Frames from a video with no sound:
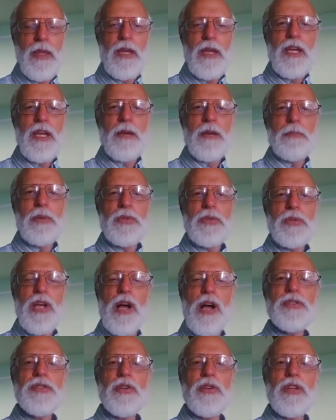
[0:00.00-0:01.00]
but it was
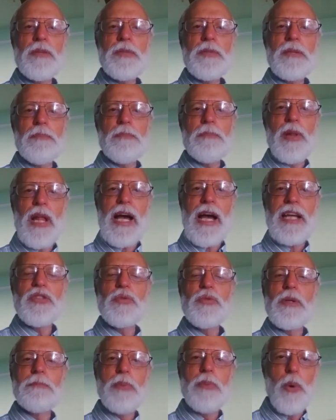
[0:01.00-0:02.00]
also going to be applied
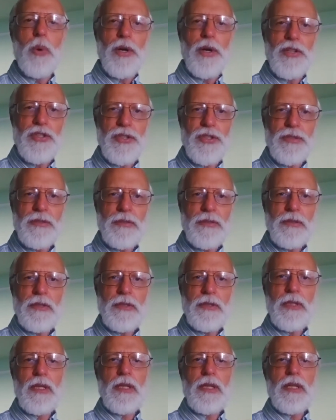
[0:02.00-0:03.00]
to abortion
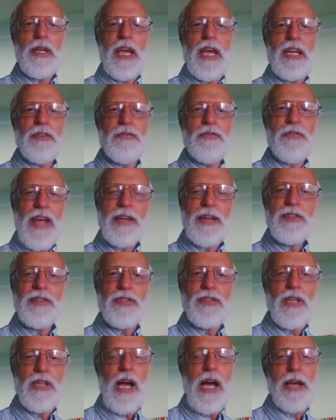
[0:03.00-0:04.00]
and
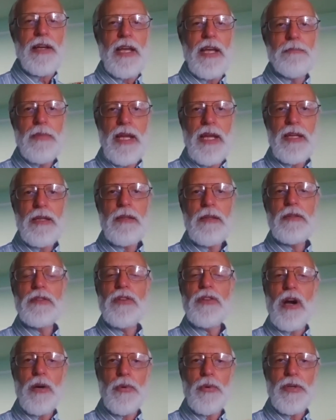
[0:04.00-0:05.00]
infanticide. And many
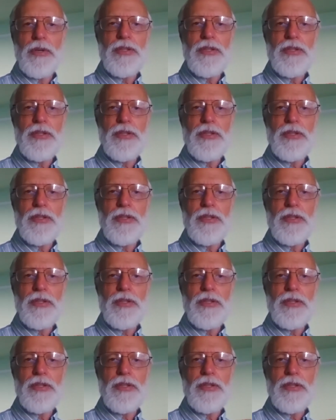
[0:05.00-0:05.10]
Darwinists in the